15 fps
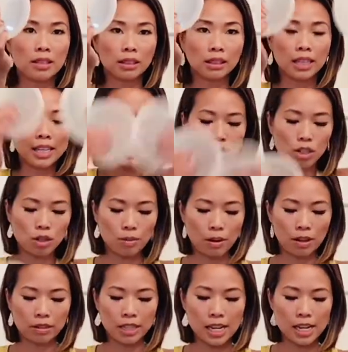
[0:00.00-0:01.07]
the lids to
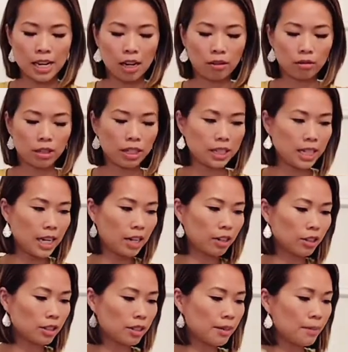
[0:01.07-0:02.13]
our takeout containers.